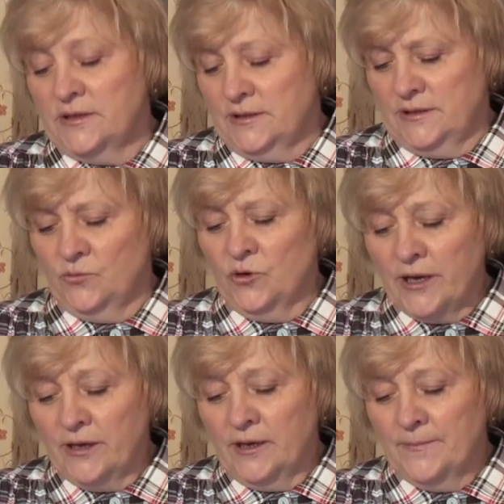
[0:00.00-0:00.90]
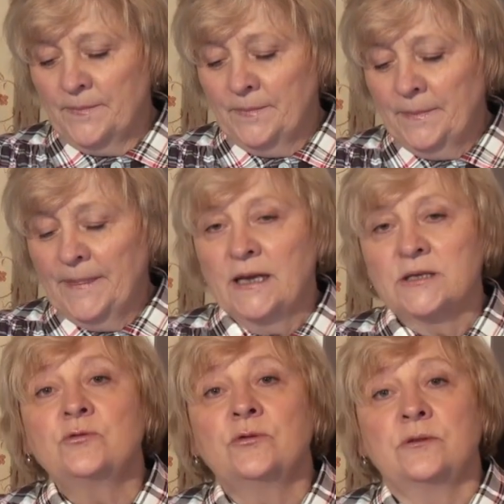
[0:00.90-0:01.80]
Also, Hitler and
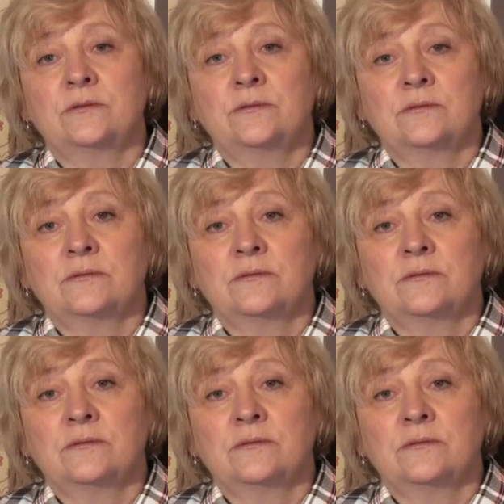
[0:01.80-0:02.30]
Stalin have been looking